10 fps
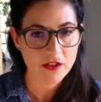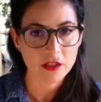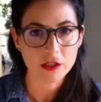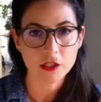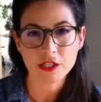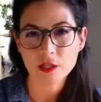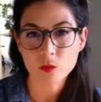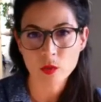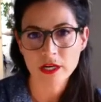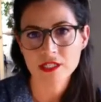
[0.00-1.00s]

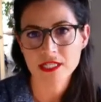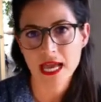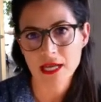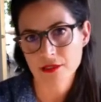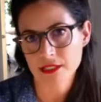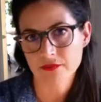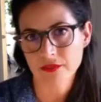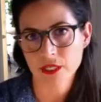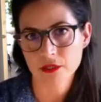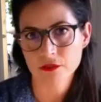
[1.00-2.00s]
learning where to house the
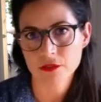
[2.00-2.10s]
videos.